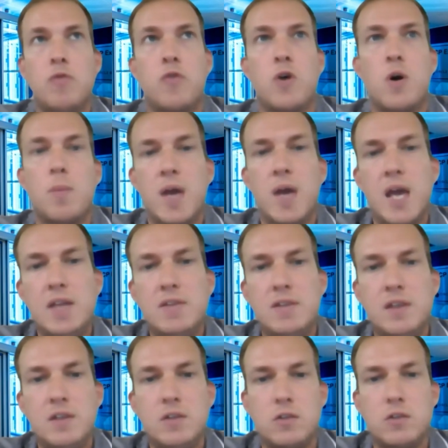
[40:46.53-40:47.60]
from
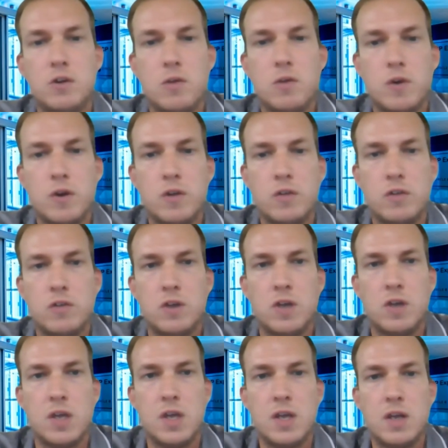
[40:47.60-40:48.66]
18 servers
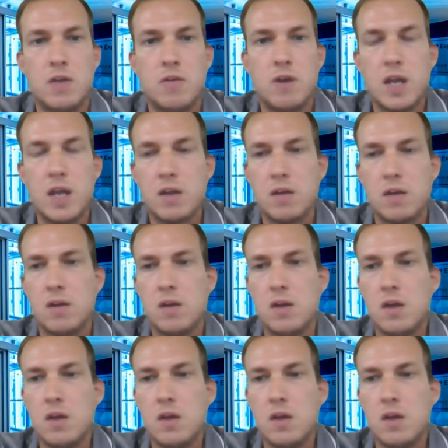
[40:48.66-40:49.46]
in a rack.